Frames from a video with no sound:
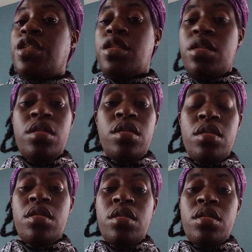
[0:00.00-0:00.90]
just
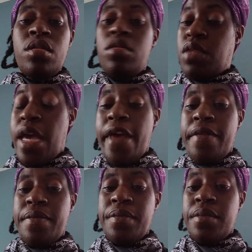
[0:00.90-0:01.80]
do that
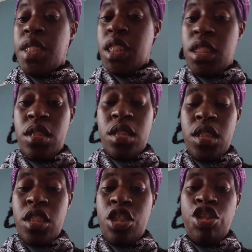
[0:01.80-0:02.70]
because
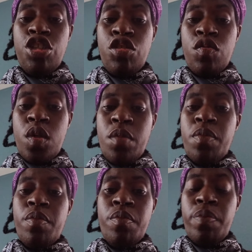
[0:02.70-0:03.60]
the children will
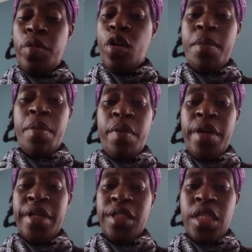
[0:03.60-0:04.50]
blow my
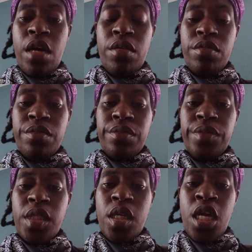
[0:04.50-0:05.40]
brains out.
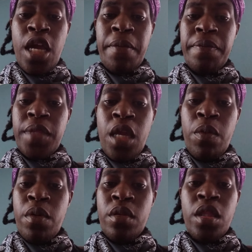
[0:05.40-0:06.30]
Okay, they
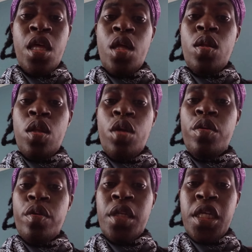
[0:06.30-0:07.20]
would
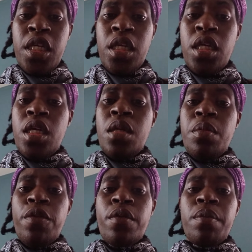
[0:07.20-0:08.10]
literally
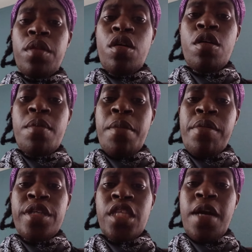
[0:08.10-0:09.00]
blow my
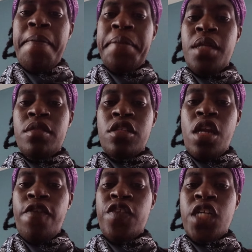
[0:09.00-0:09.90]
brains out, but I'm
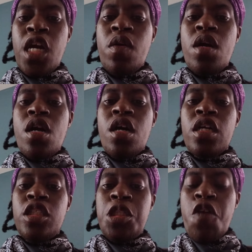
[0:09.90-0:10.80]
trying to figure out
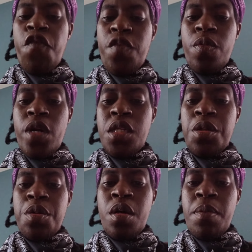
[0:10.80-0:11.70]
a different way to
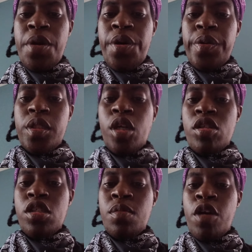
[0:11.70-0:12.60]
go about
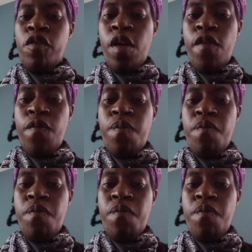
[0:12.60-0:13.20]
talking to my grand